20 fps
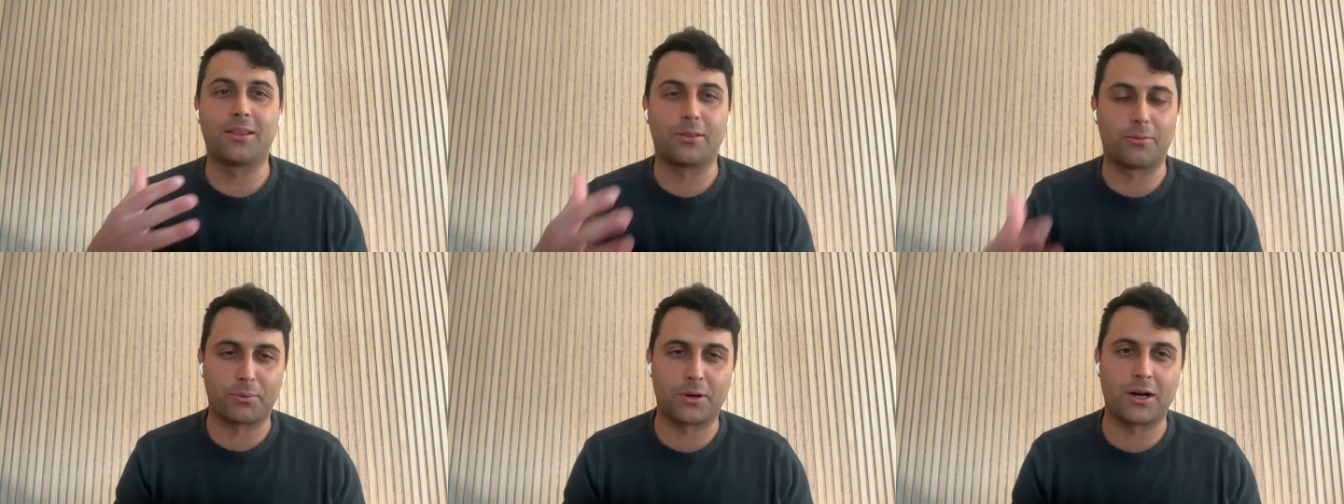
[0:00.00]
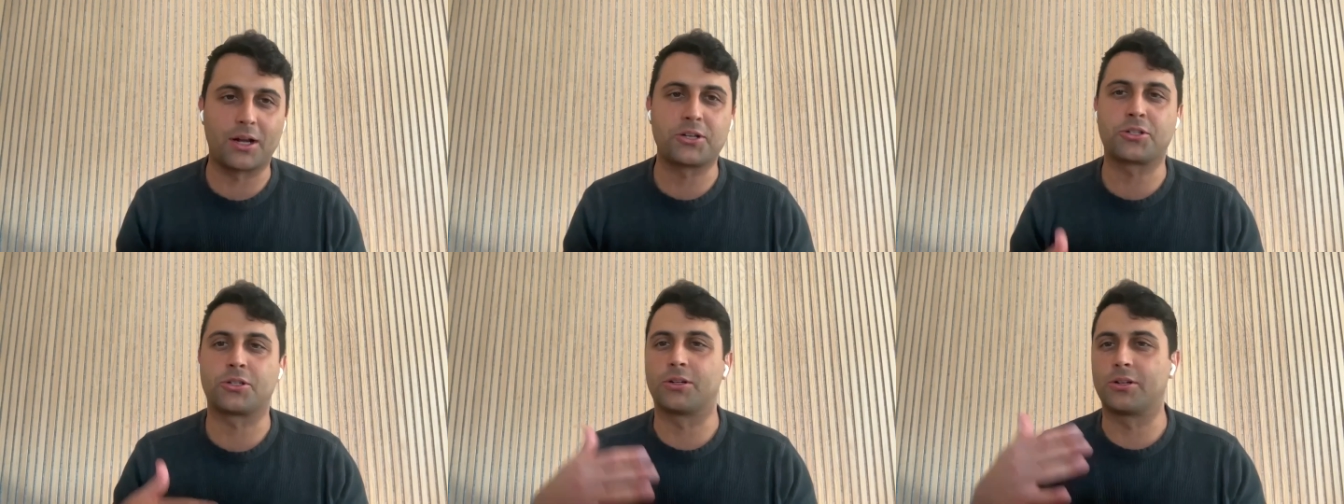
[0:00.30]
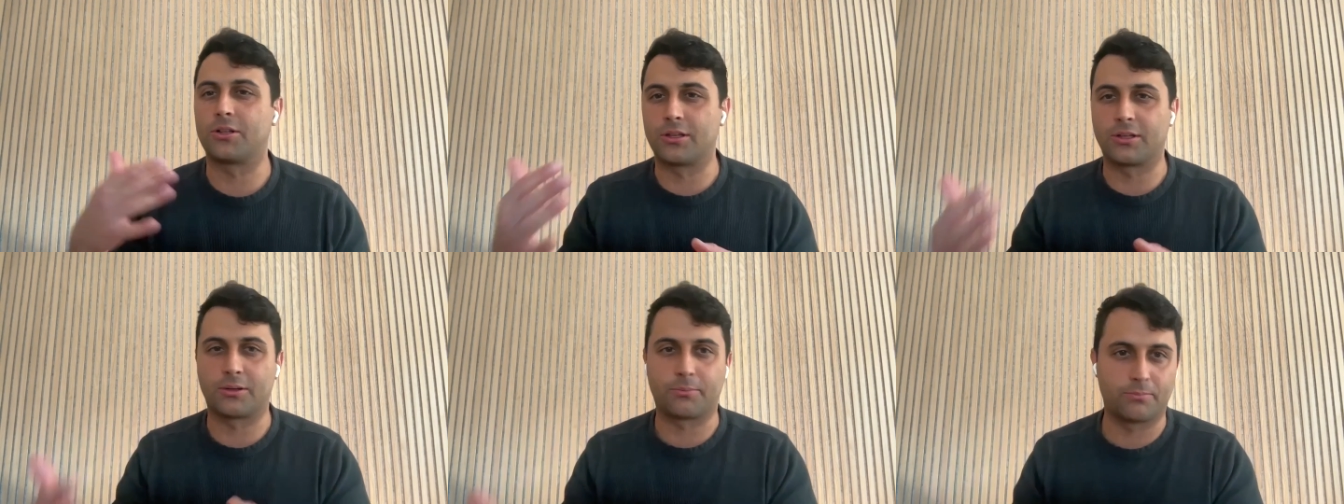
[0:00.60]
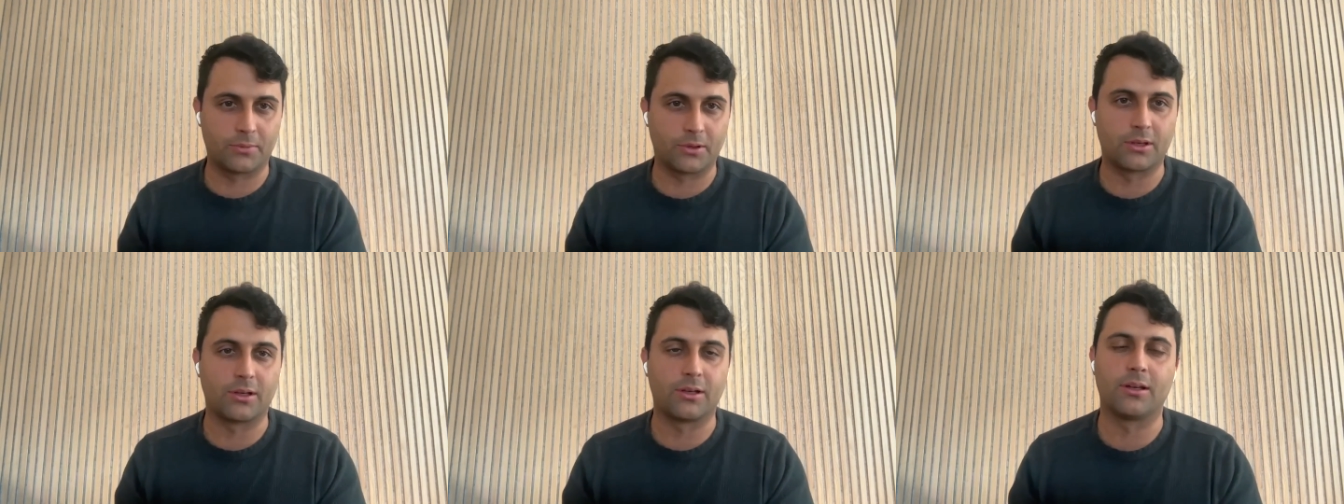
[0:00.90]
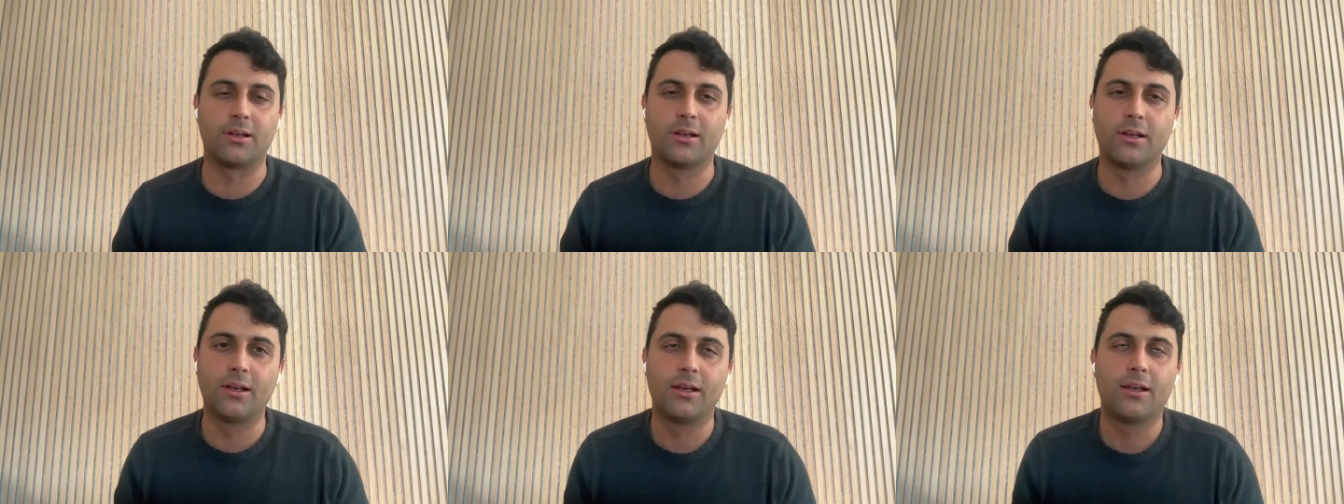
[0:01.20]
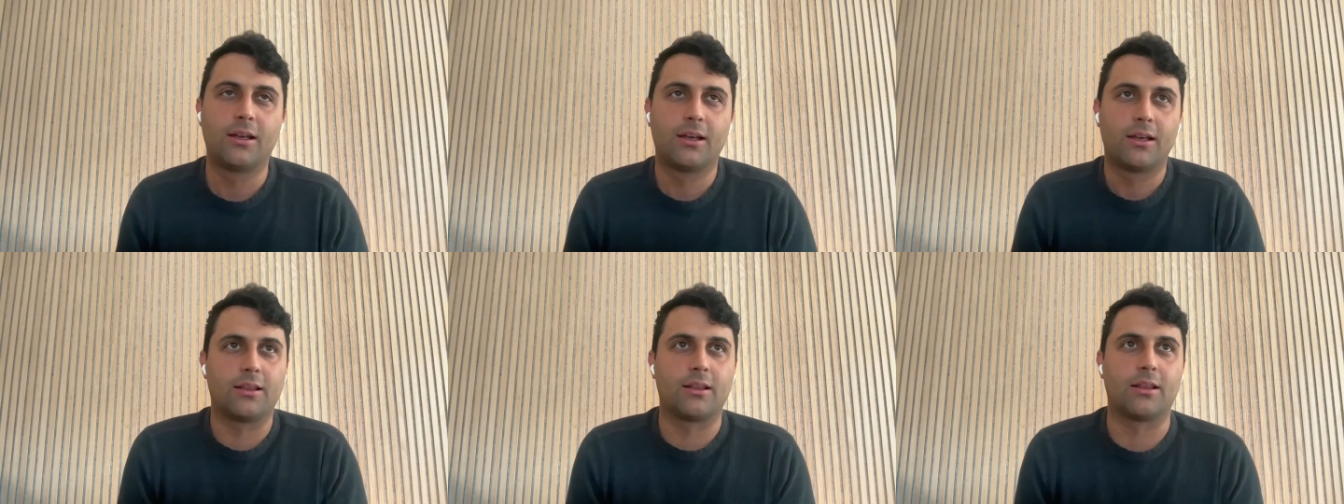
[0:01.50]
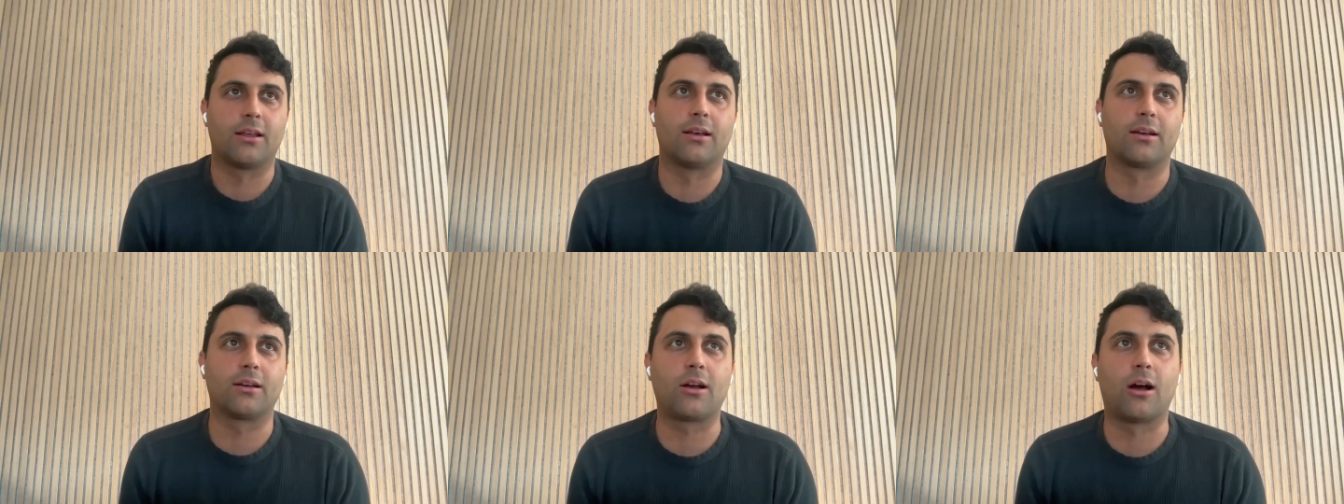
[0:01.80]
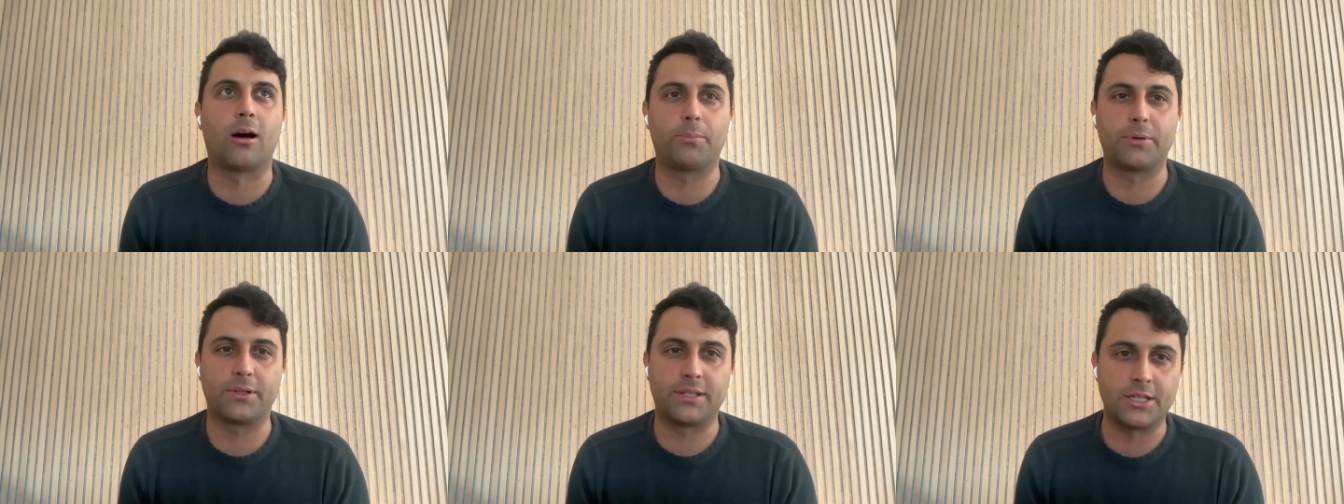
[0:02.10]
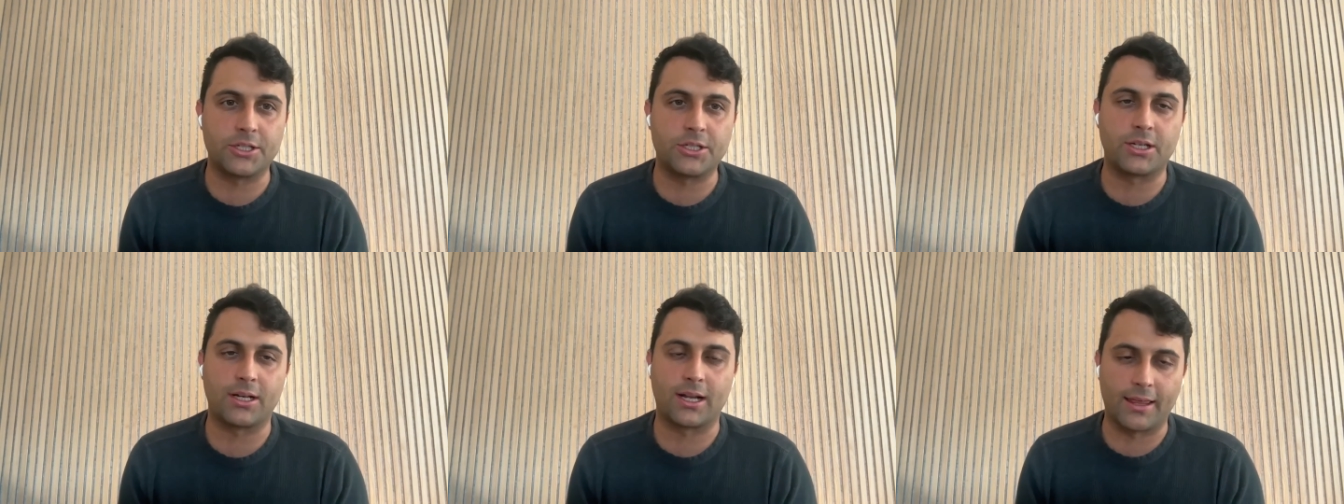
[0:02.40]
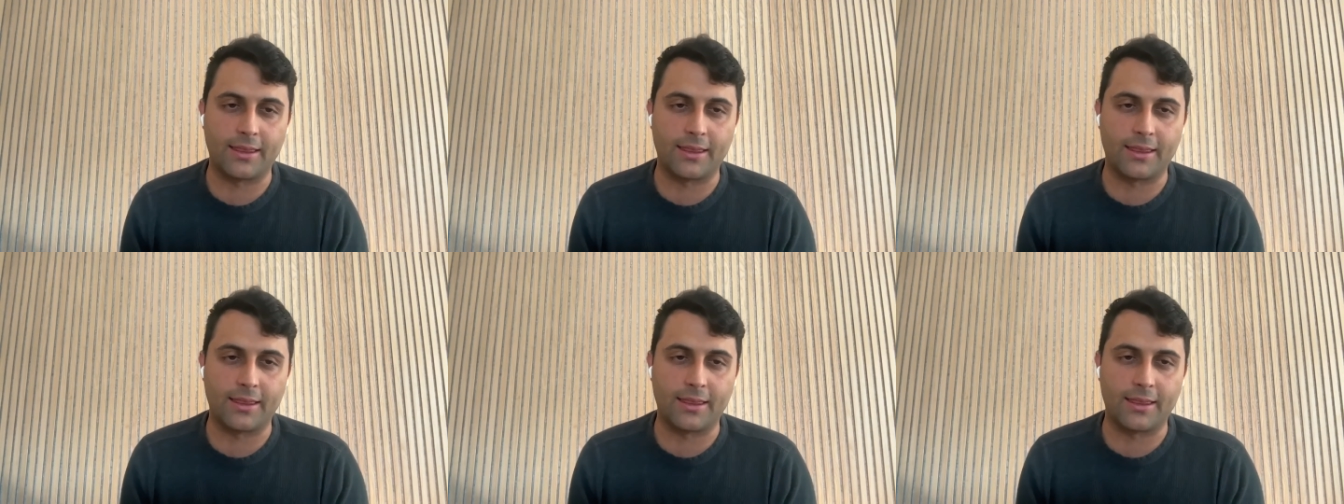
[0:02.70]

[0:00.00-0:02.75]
the pressure, the competition.